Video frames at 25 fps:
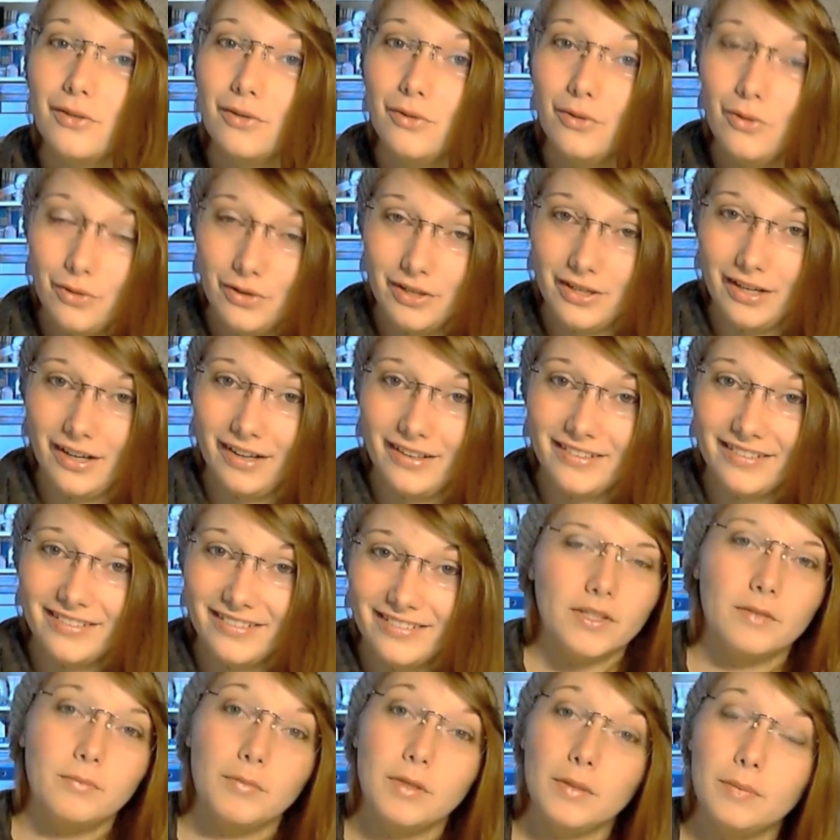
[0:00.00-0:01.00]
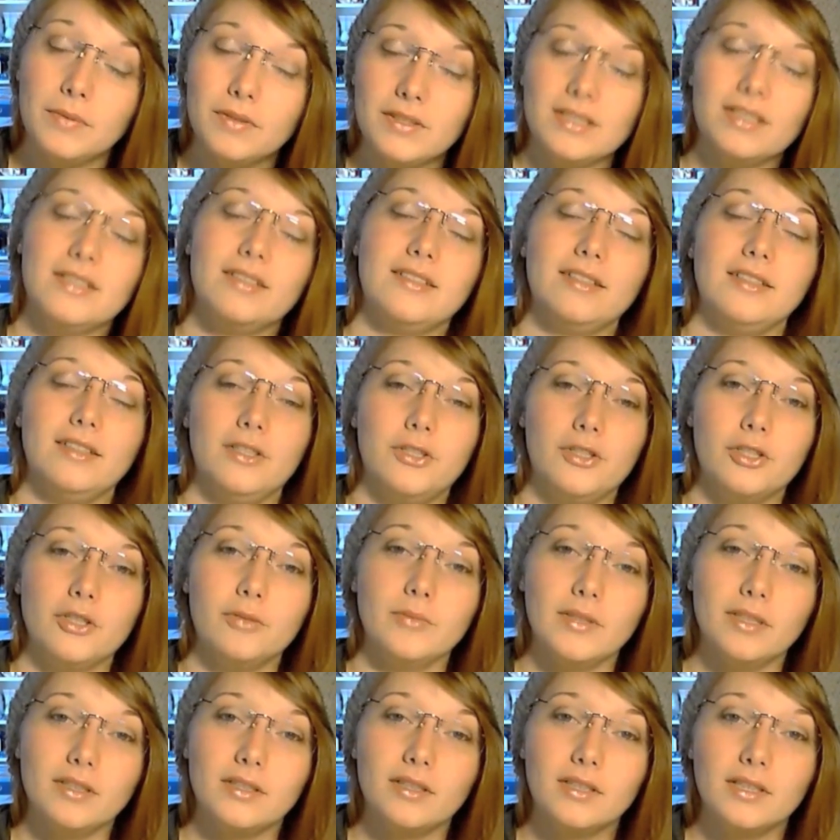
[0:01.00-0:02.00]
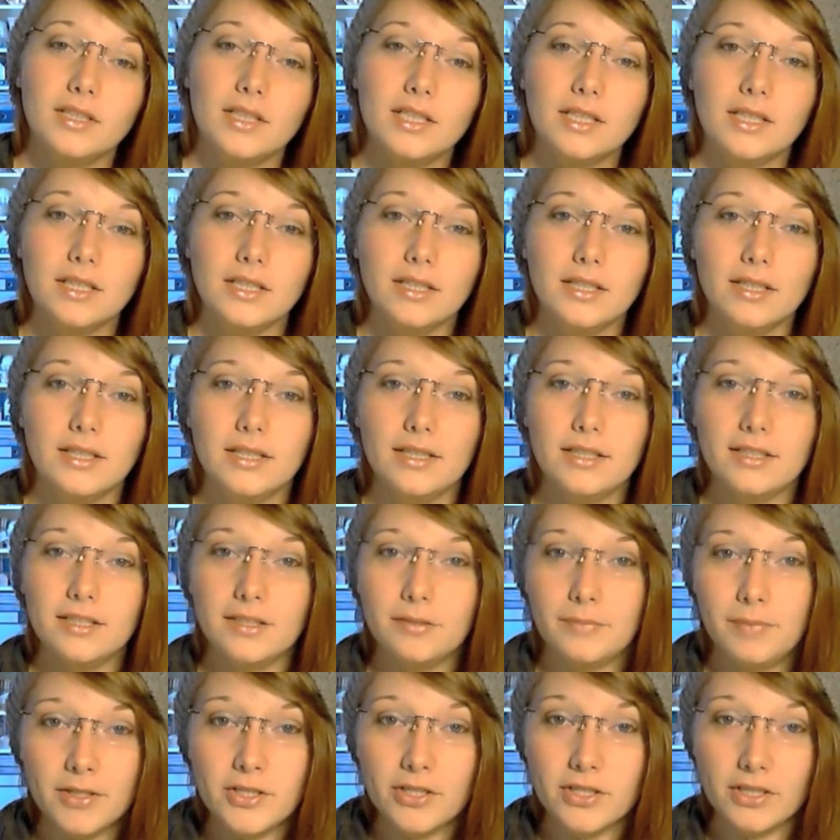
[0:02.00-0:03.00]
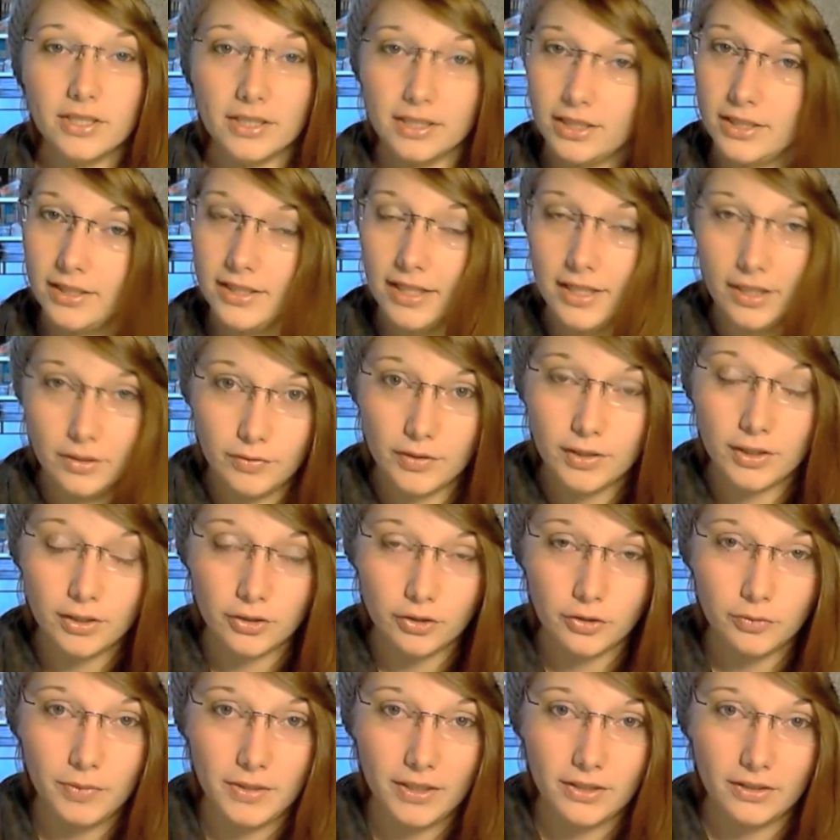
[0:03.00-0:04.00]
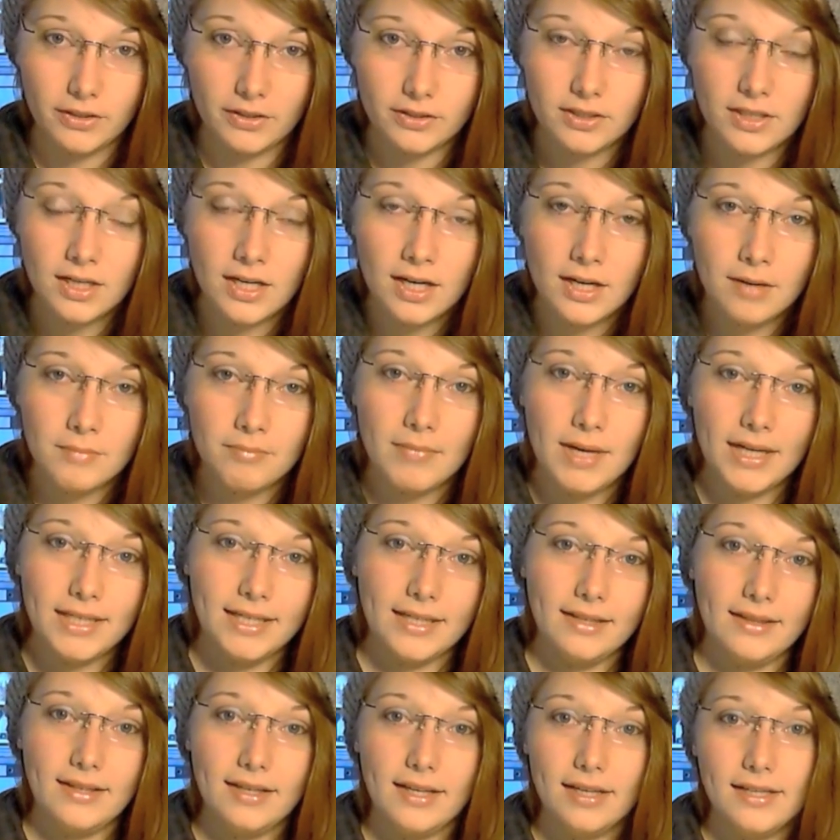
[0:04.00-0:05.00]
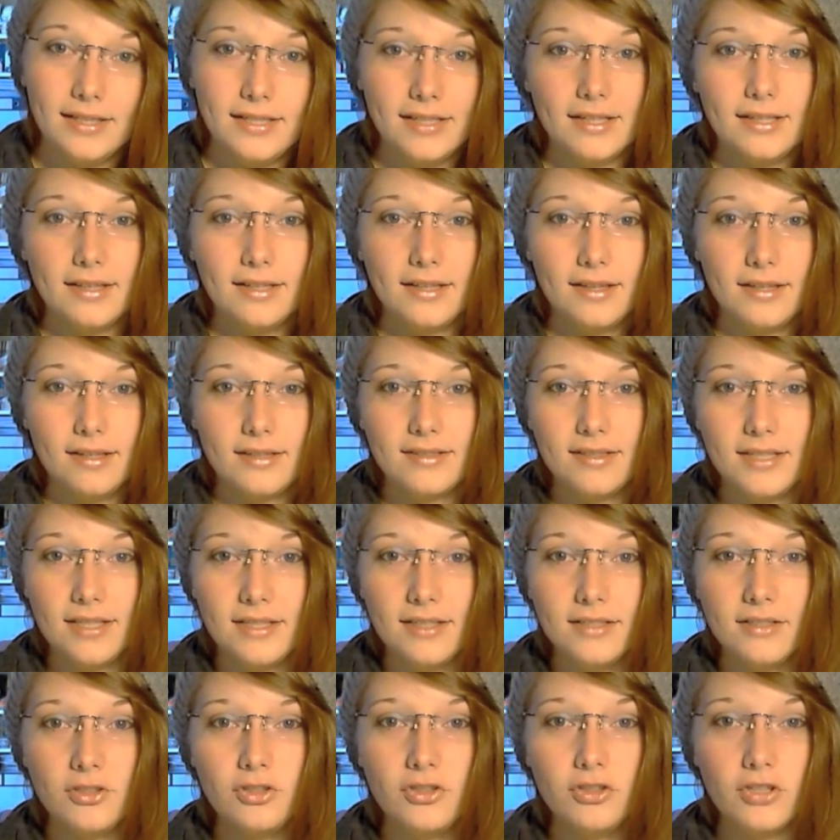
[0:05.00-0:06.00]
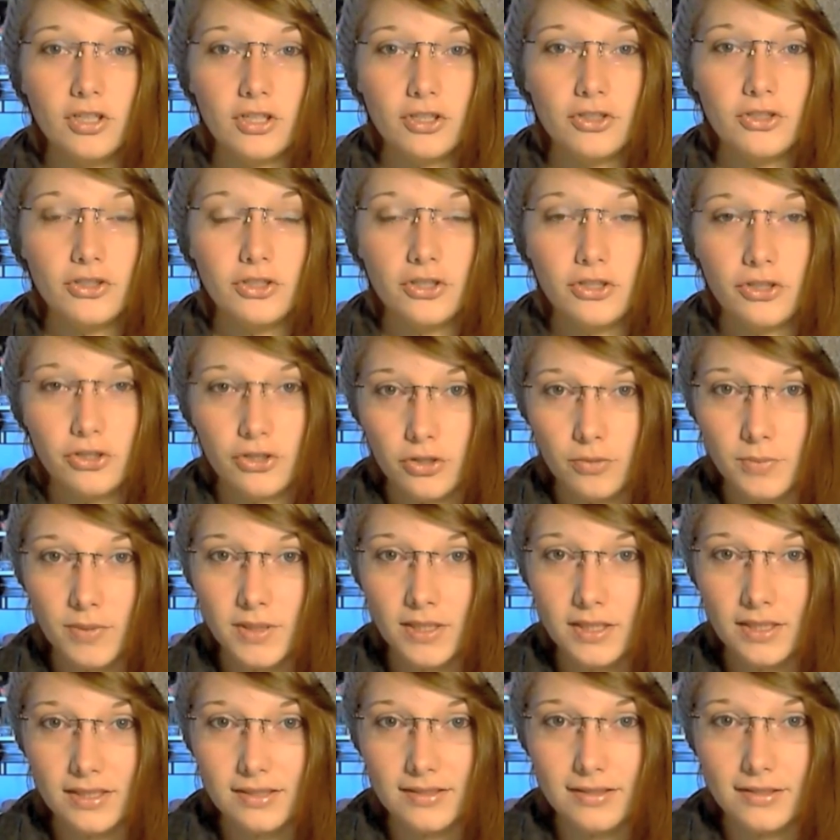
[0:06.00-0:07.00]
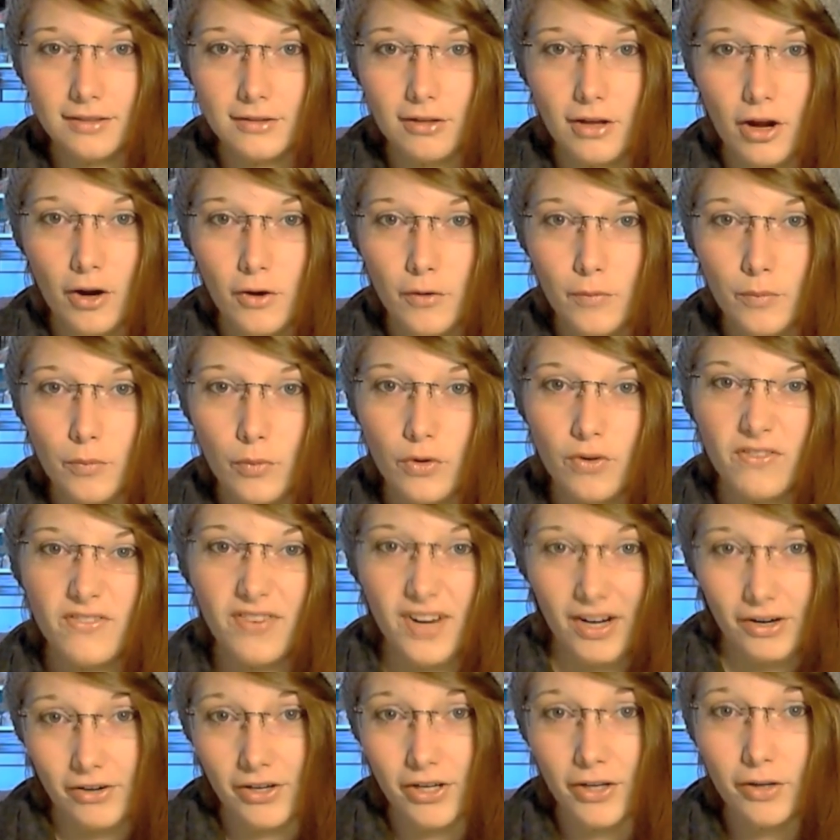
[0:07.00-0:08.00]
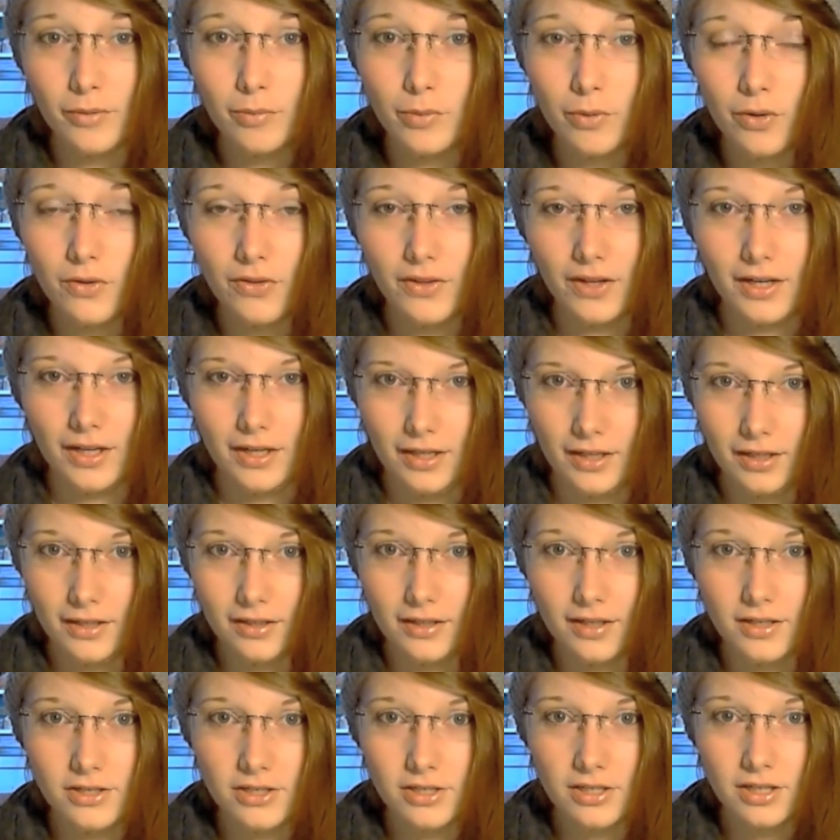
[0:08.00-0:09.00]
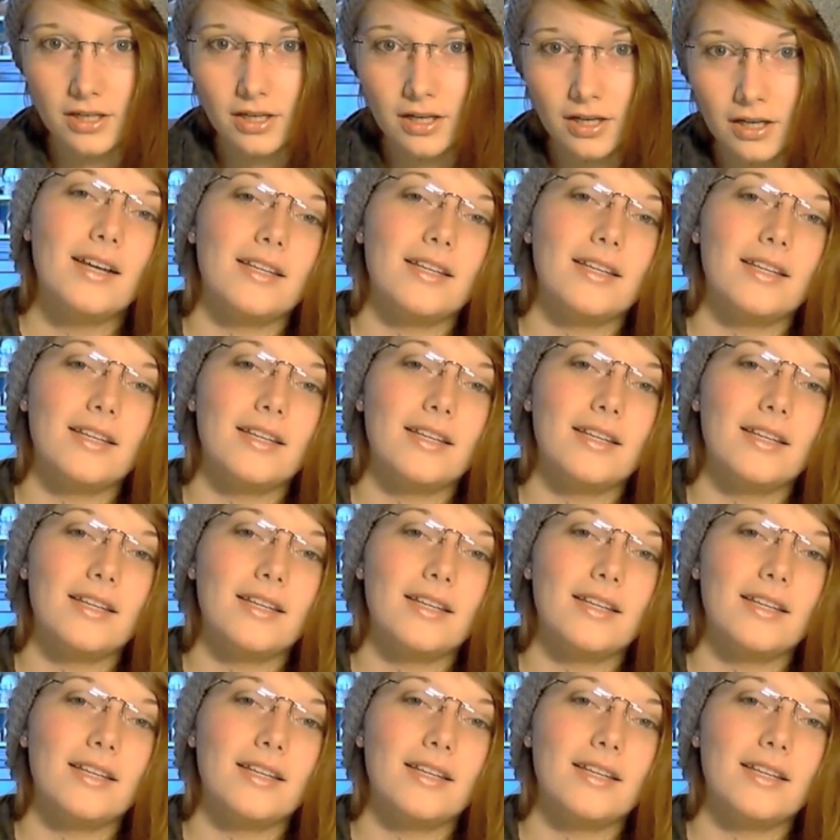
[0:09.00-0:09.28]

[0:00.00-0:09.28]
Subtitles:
oder. People that study German, especially native English speakers, might get the idea that the sentence structure in German is a lot more variable than in English.